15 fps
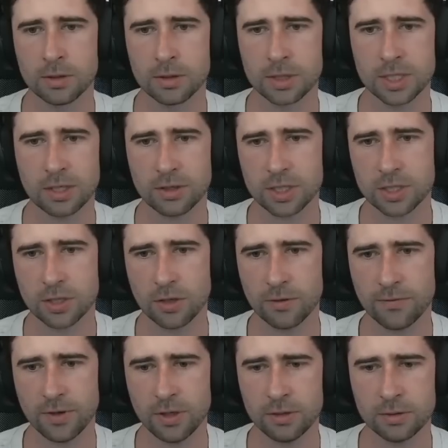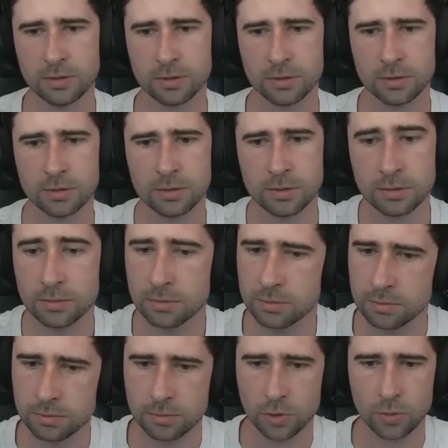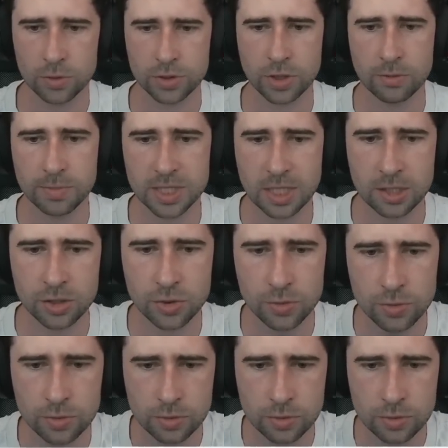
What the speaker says: Sarah Surfer, also potential.